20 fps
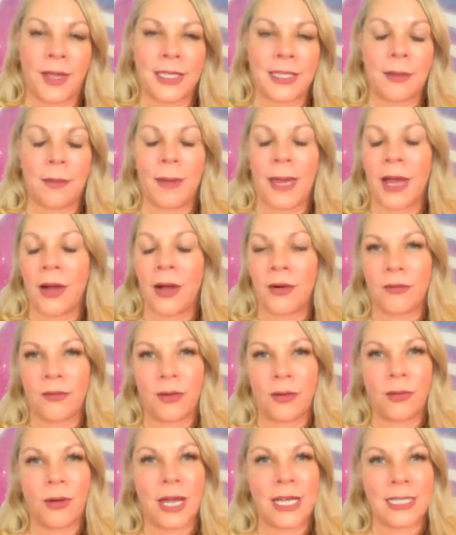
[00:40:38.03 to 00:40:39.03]
That's a
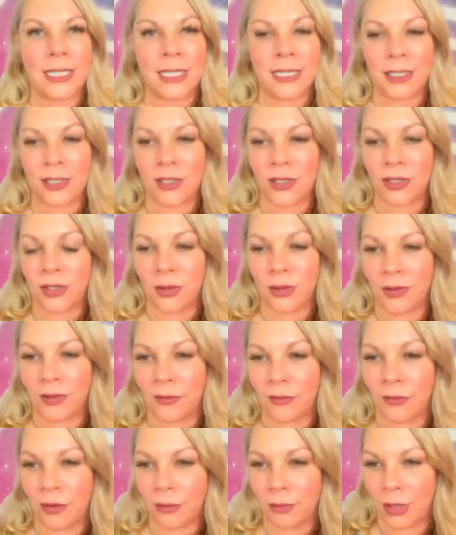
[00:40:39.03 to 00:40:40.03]
powerful process to do on the
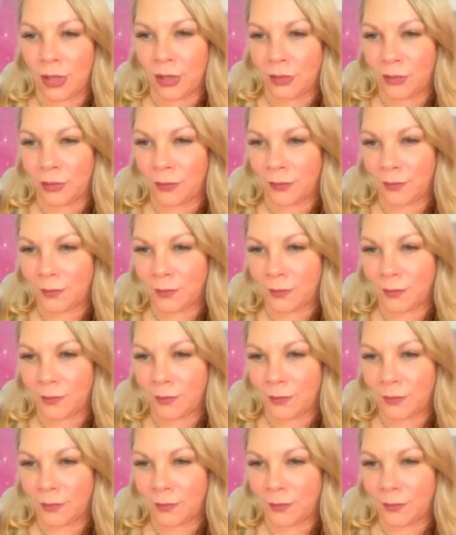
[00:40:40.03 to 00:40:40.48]
full moon.